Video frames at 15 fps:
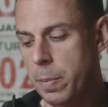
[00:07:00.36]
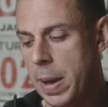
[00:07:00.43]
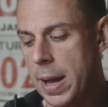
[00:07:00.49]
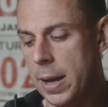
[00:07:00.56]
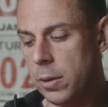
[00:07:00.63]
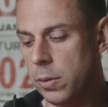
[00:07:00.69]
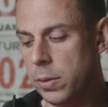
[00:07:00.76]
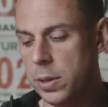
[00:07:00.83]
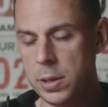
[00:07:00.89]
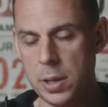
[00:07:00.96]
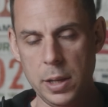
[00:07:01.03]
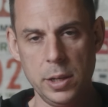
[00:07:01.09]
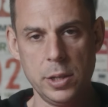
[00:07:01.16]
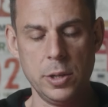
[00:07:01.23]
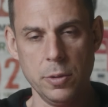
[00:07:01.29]
bag, or this
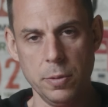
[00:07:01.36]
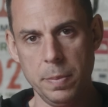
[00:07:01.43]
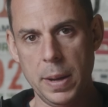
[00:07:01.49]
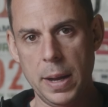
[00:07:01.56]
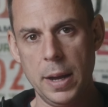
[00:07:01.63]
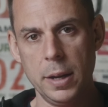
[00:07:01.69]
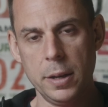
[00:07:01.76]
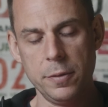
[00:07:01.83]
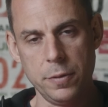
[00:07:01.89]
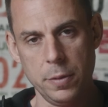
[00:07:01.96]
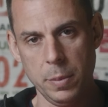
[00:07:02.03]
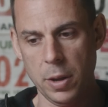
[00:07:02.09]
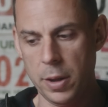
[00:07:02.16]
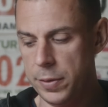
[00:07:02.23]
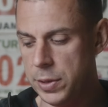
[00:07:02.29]
heat shield bag from
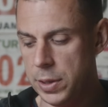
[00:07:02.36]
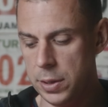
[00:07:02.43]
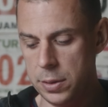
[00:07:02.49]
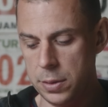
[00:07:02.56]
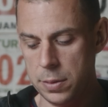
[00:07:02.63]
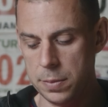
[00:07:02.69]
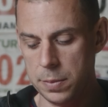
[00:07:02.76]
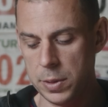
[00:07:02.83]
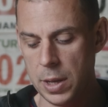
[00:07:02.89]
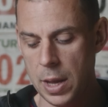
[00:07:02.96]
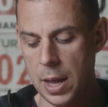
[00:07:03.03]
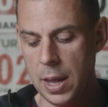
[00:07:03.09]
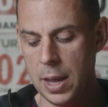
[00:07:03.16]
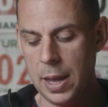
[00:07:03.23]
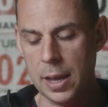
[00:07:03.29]
Life Systems,
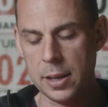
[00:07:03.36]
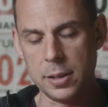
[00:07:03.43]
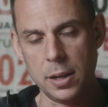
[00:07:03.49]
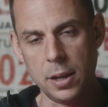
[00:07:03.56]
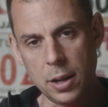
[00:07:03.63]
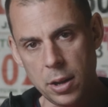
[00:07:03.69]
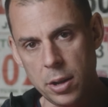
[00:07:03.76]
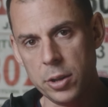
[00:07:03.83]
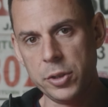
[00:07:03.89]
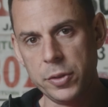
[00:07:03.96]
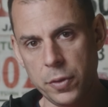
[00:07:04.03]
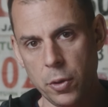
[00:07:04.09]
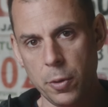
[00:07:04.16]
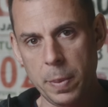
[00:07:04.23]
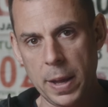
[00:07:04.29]
is a large
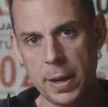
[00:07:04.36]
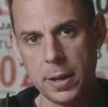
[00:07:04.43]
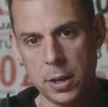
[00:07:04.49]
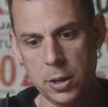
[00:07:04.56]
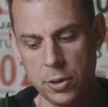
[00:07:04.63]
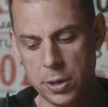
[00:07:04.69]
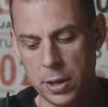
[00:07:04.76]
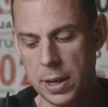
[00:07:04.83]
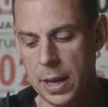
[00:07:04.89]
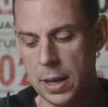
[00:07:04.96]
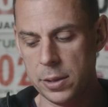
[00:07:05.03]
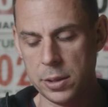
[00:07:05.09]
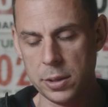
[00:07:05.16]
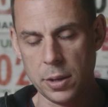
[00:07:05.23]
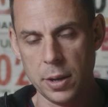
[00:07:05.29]
foil blanket you can get
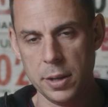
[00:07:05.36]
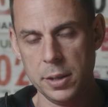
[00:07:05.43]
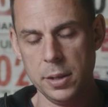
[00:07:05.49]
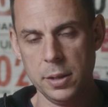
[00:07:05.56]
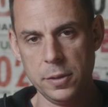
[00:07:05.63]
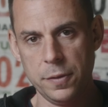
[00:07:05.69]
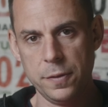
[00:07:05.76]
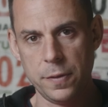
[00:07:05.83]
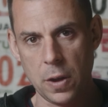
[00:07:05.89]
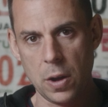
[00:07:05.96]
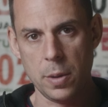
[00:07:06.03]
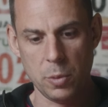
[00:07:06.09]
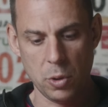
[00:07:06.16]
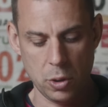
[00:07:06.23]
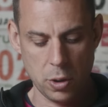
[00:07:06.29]
inside and is far
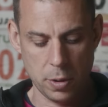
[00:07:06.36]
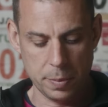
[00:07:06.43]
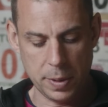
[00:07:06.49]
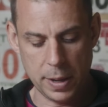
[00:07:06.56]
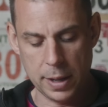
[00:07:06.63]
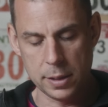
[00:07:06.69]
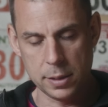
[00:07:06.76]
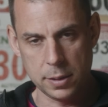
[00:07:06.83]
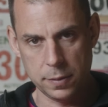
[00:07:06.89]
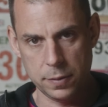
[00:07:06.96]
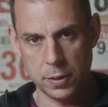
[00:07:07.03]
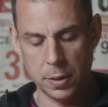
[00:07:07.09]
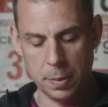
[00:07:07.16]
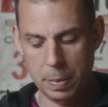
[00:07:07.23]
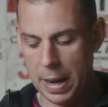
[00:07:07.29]
more comprehensive
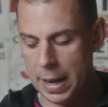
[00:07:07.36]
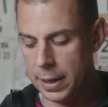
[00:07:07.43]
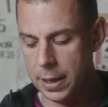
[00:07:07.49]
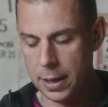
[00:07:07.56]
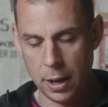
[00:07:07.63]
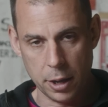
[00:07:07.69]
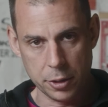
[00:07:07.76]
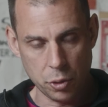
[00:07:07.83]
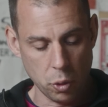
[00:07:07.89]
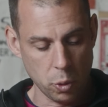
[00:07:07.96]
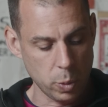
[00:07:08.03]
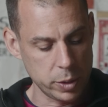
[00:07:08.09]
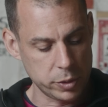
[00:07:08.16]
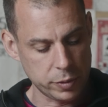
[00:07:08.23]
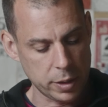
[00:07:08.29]
than a blanket. I'd
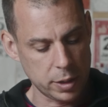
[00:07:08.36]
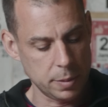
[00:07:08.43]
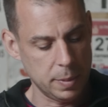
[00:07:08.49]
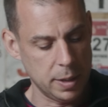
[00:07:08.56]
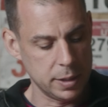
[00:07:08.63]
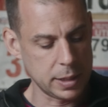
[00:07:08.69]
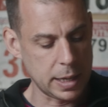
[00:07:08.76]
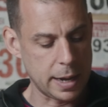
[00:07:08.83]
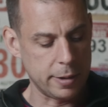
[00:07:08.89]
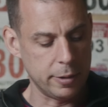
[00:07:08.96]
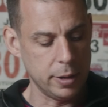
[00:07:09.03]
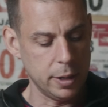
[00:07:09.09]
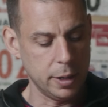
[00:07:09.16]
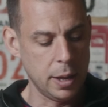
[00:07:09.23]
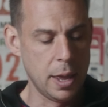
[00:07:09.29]
always recommend
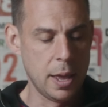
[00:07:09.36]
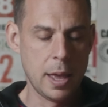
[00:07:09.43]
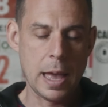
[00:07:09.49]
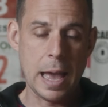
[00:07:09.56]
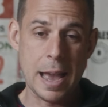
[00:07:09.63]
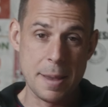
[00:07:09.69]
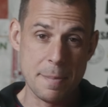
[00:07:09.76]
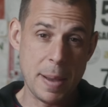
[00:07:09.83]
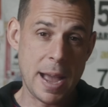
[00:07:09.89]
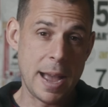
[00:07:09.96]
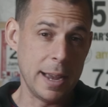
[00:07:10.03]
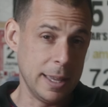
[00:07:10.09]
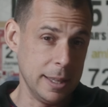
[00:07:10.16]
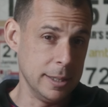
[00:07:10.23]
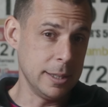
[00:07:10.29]
carrying a
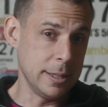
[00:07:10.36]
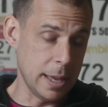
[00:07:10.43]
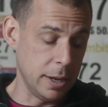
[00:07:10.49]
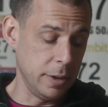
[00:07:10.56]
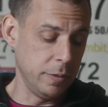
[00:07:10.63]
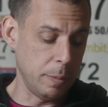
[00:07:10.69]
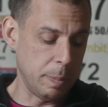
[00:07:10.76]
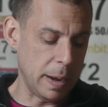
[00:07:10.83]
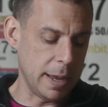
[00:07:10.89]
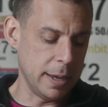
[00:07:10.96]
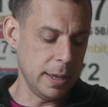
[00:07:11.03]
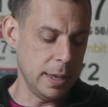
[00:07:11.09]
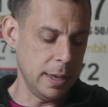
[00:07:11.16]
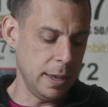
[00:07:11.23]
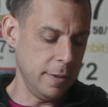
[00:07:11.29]
bag instead of a
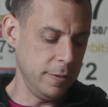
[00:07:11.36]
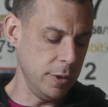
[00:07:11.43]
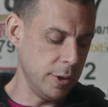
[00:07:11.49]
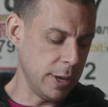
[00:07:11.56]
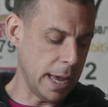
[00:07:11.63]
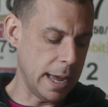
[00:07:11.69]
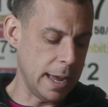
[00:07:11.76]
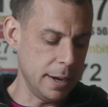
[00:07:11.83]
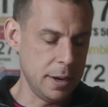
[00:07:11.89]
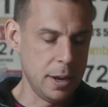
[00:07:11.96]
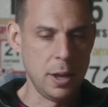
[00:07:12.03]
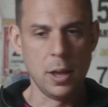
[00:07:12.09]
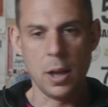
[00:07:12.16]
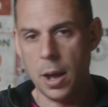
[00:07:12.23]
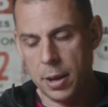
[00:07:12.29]
blanket if you can.
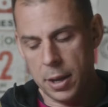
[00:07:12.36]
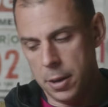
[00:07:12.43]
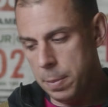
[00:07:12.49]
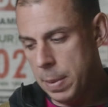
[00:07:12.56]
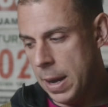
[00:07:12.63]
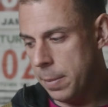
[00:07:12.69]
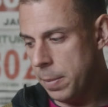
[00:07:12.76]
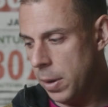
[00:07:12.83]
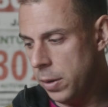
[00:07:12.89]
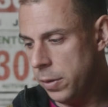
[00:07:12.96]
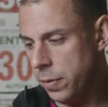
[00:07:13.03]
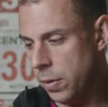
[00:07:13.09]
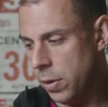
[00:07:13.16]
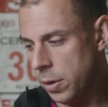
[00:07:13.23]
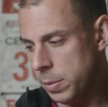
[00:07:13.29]
I'm going to pack both
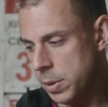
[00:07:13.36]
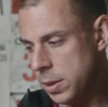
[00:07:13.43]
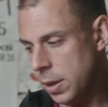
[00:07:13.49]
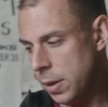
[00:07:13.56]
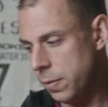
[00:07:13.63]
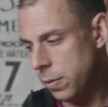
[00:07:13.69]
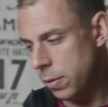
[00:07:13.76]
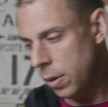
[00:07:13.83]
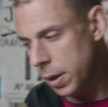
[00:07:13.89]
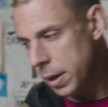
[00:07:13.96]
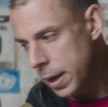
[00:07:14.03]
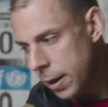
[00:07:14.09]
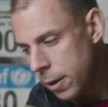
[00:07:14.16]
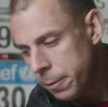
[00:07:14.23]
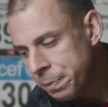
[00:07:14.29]
for argument's sake for right
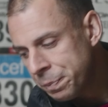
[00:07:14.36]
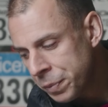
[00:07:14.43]
now.